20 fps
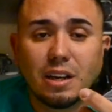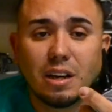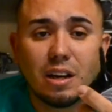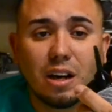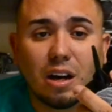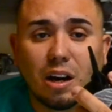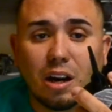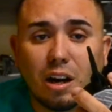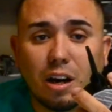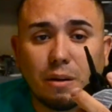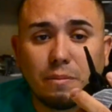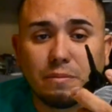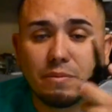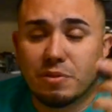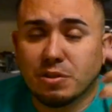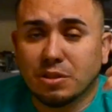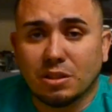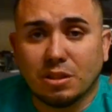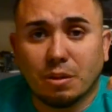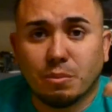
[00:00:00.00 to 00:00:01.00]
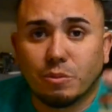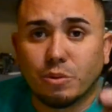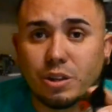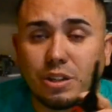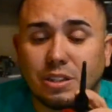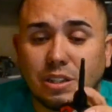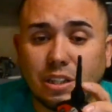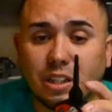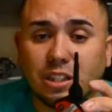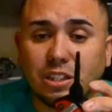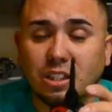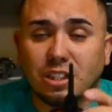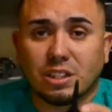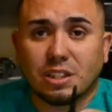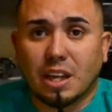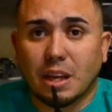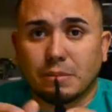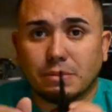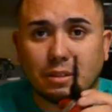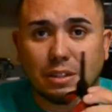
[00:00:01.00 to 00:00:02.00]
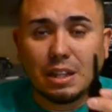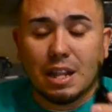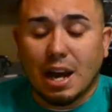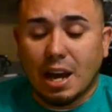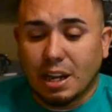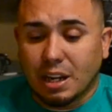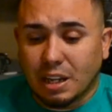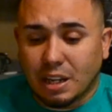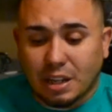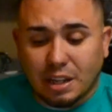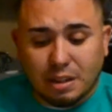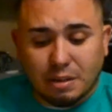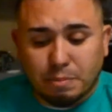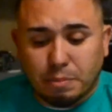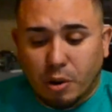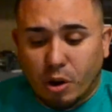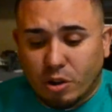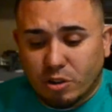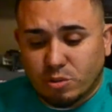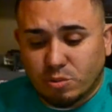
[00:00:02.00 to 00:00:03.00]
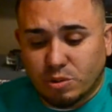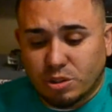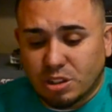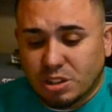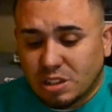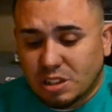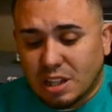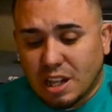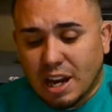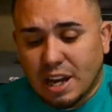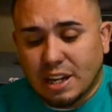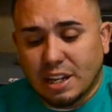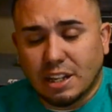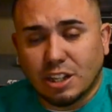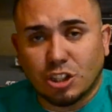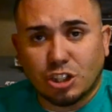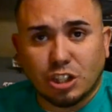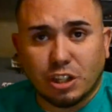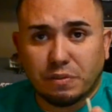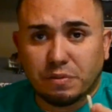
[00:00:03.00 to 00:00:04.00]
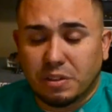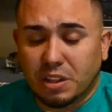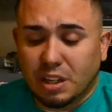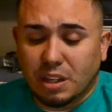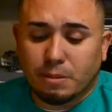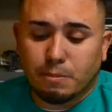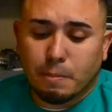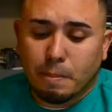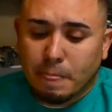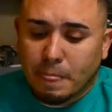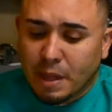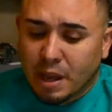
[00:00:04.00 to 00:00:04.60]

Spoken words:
For some reason, it just kept sliding, and parts were just sliding, shifting.